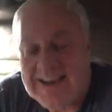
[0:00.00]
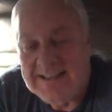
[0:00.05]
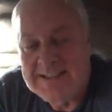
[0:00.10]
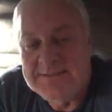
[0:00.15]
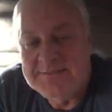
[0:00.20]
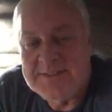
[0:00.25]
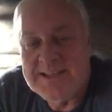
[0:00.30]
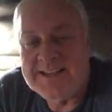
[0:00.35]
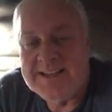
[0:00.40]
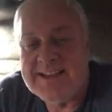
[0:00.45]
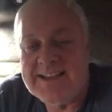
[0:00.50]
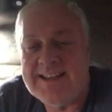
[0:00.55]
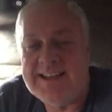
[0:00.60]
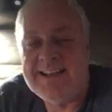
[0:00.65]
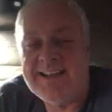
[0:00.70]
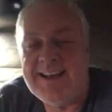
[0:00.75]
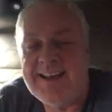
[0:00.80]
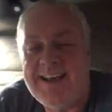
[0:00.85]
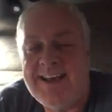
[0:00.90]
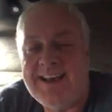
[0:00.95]
a
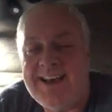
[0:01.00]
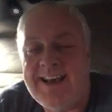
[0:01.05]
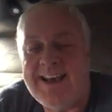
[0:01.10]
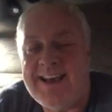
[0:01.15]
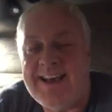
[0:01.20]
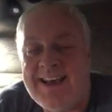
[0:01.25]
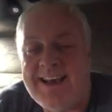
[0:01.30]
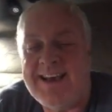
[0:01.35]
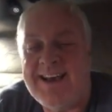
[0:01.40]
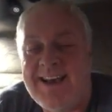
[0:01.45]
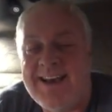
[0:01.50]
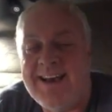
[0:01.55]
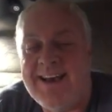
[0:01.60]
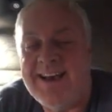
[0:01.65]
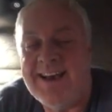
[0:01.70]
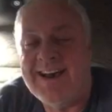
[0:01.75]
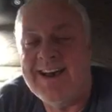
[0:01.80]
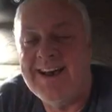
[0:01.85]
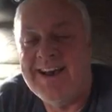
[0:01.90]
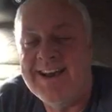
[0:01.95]
Cyclops. I got
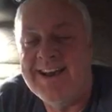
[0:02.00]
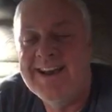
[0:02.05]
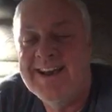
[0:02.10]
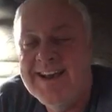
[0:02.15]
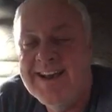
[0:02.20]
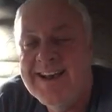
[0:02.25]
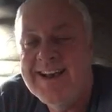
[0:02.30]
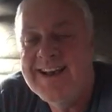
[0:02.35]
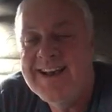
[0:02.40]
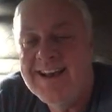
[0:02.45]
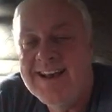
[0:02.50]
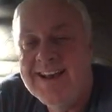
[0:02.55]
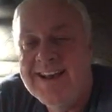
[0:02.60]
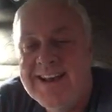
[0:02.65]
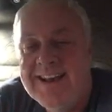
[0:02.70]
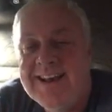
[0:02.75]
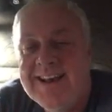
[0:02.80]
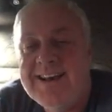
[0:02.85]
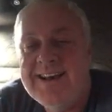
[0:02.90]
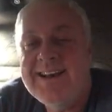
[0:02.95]
a red
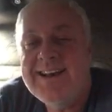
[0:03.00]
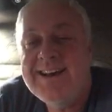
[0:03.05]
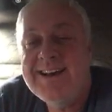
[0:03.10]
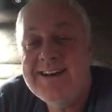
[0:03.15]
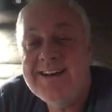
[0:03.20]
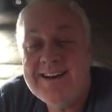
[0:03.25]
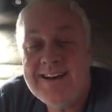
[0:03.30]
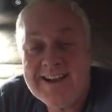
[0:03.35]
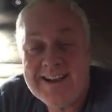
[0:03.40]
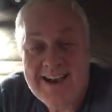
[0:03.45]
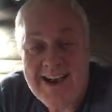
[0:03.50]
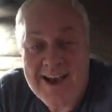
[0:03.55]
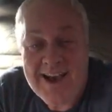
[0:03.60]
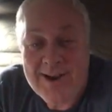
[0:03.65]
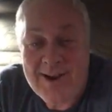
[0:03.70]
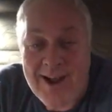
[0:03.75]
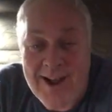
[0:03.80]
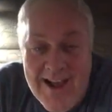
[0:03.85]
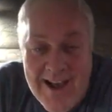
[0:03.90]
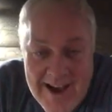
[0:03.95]
dot right in the middle
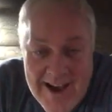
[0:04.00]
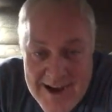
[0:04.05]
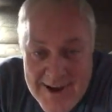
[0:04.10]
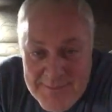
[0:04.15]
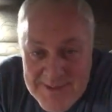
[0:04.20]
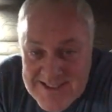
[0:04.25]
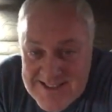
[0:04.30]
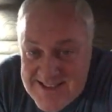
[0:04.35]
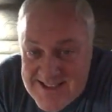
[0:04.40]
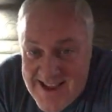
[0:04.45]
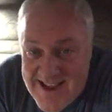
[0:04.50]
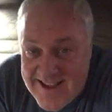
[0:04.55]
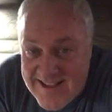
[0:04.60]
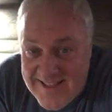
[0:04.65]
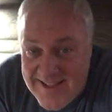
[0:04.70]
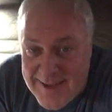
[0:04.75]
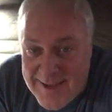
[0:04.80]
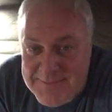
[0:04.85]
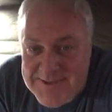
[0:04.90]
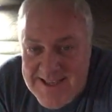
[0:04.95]
of my forehead.
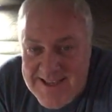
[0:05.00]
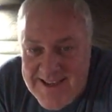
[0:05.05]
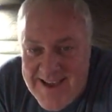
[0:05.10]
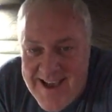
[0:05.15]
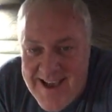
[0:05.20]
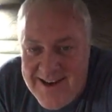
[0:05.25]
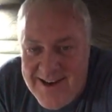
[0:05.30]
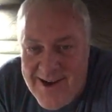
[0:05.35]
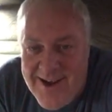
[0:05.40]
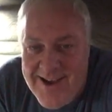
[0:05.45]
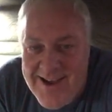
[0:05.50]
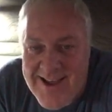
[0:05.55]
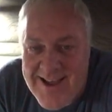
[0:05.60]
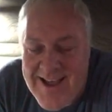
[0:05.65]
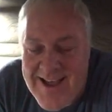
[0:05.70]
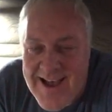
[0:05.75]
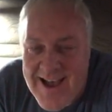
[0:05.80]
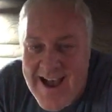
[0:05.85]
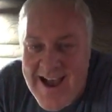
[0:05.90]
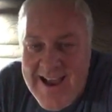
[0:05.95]
I'm a
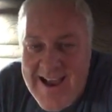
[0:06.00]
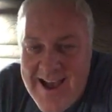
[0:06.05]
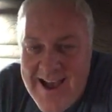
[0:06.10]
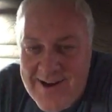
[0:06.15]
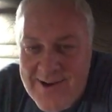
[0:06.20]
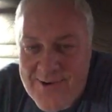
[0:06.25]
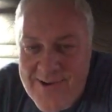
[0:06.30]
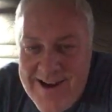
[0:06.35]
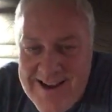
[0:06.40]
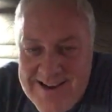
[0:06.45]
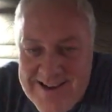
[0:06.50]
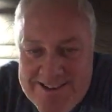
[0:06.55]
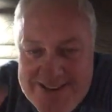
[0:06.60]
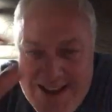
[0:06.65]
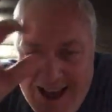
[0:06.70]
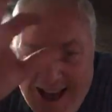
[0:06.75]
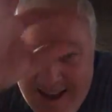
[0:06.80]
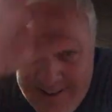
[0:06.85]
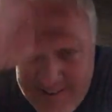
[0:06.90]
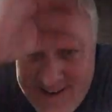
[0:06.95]
unicorn
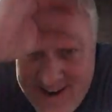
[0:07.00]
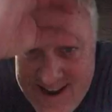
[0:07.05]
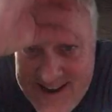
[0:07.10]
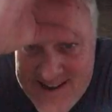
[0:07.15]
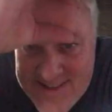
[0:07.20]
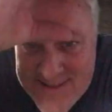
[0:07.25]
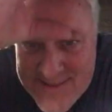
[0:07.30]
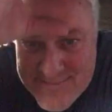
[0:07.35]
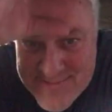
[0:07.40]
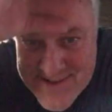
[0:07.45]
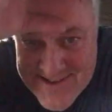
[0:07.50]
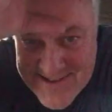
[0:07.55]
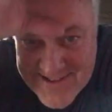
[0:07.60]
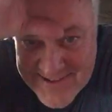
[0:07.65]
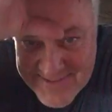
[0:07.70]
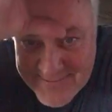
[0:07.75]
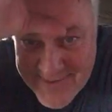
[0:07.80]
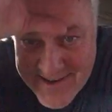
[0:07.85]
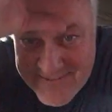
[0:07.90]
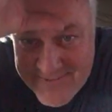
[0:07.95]
with a little
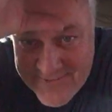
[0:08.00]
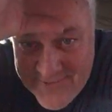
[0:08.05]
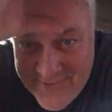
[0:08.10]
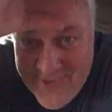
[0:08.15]
padlock.